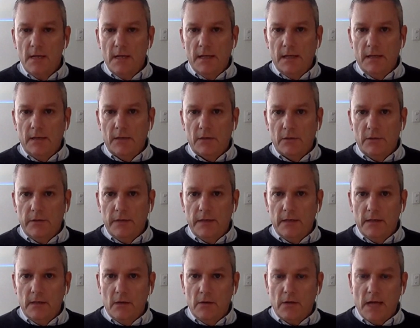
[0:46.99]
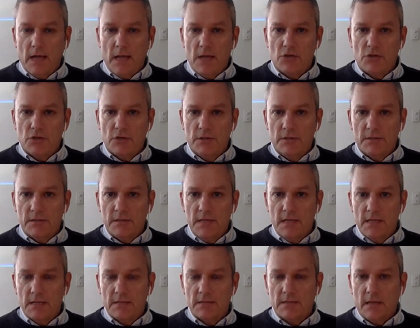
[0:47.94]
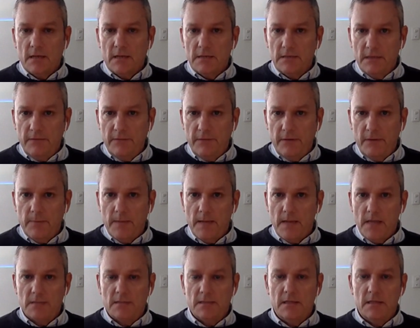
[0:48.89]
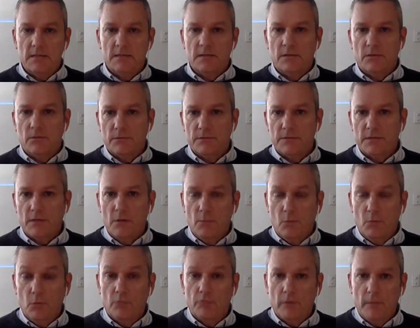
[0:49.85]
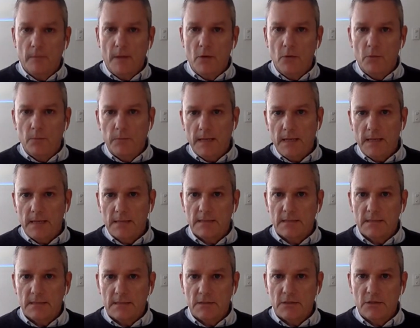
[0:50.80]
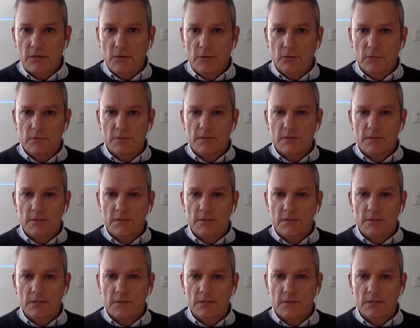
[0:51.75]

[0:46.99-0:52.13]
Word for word: including locations near scientific bases and also more remote places too.